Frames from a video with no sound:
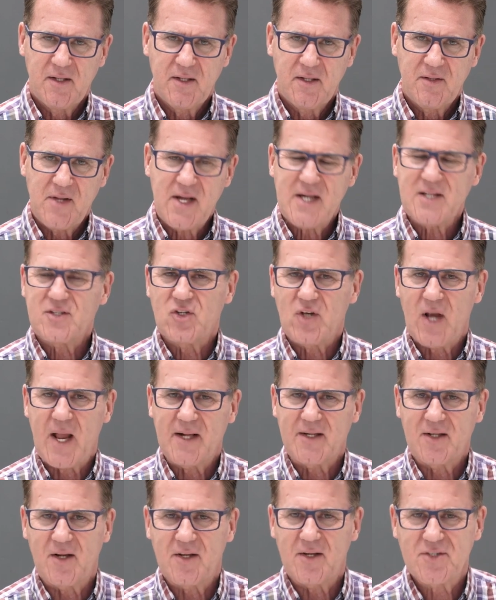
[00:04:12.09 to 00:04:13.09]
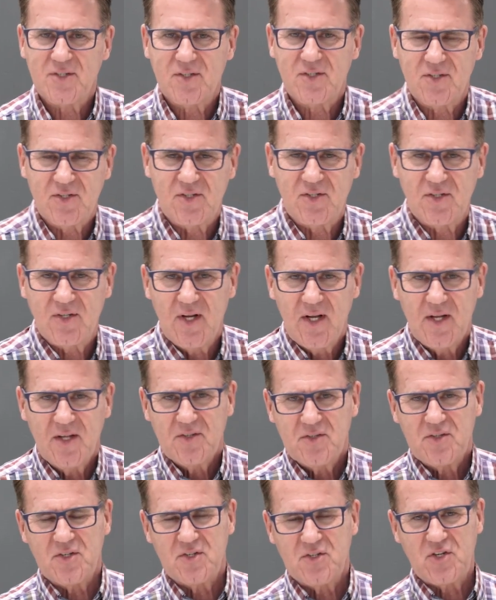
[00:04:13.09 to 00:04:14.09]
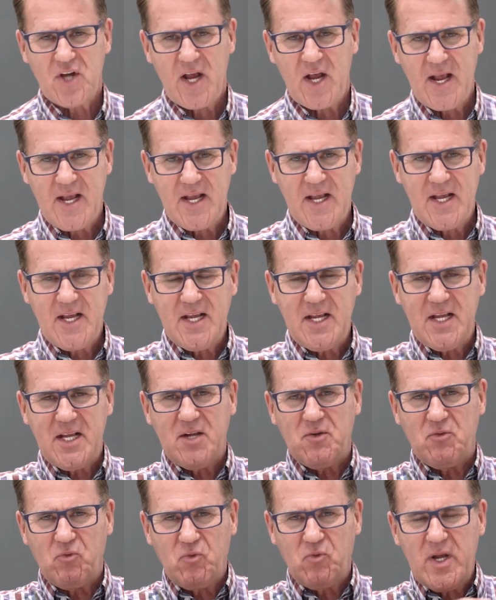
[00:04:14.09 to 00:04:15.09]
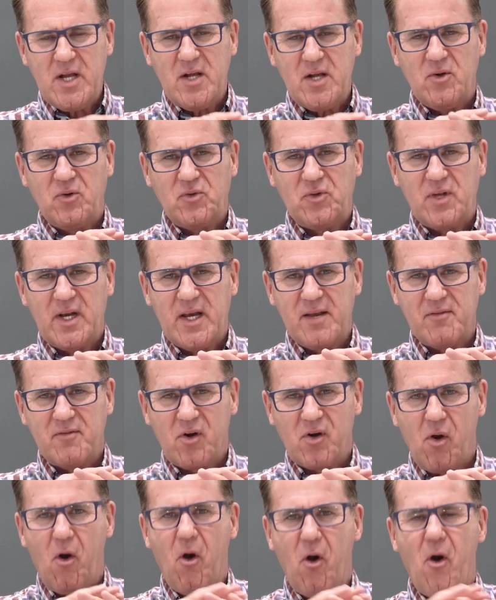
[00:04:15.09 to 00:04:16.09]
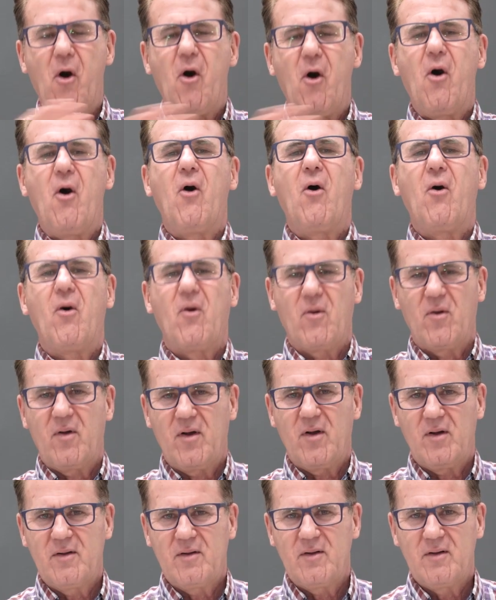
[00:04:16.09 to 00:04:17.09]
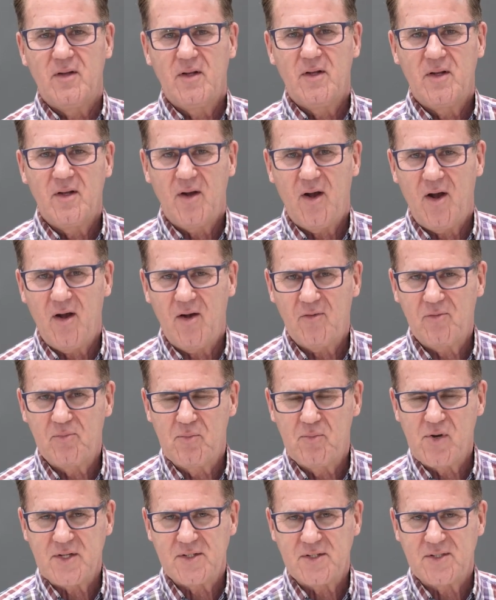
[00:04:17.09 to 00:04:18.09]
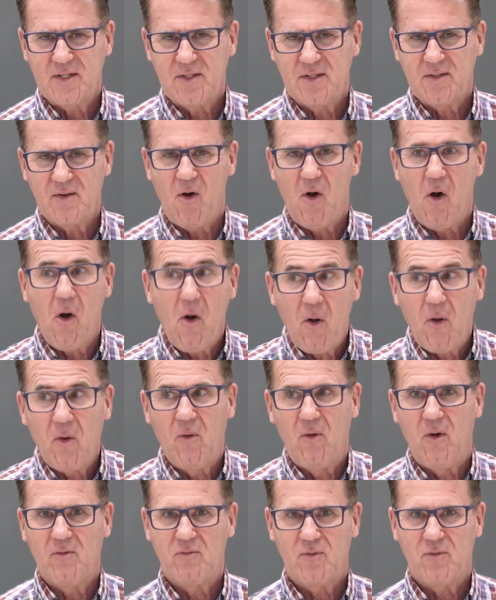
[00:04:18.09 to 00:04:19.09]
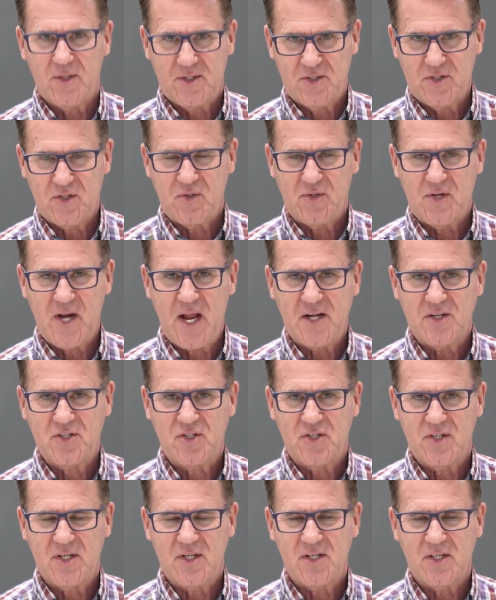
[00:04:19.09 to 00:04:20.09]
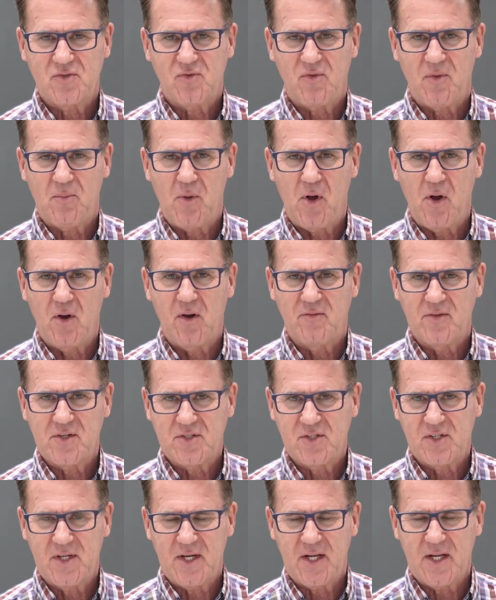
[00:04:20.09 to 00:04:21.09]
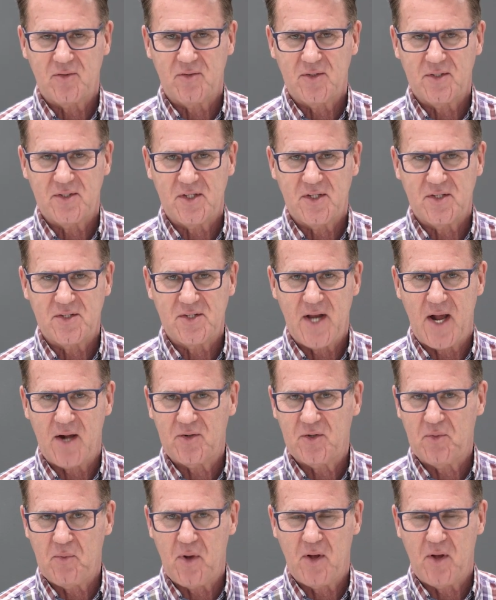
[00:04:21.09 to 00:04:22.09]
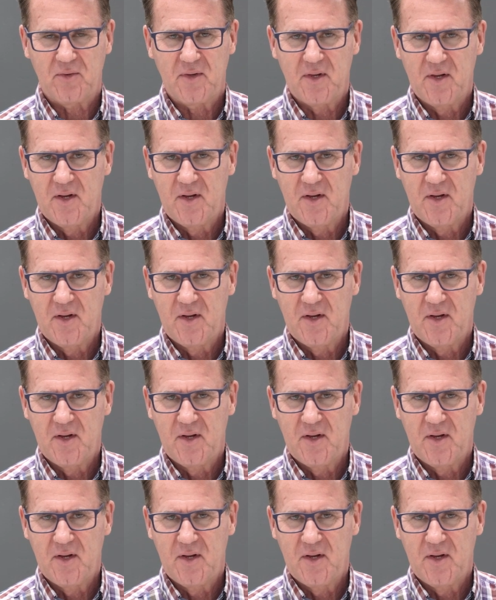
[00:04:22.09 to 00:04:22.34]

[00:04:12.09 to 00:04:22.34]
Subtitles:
That's like us to say, He will deliver all of Britain, all of what your nation is, from all of its iniquities. Now, come on.